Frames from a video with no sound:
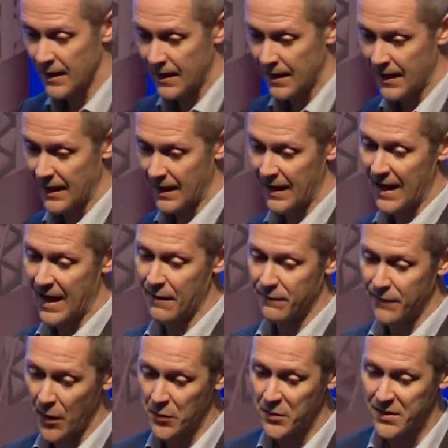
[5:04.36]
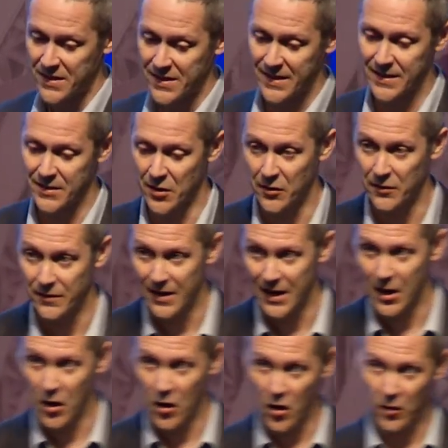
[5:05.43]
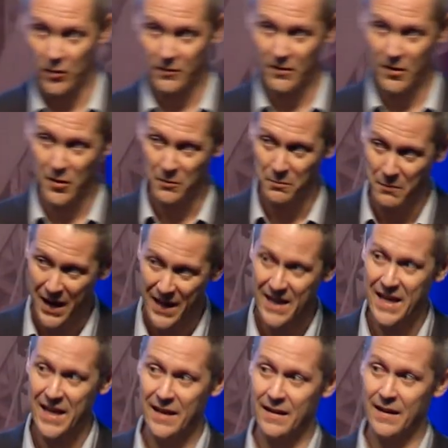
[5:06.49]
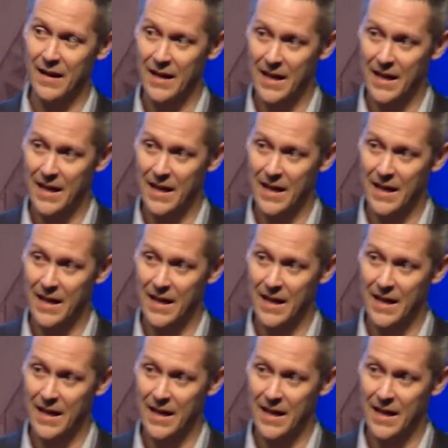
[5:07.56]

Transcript: Our focus is on making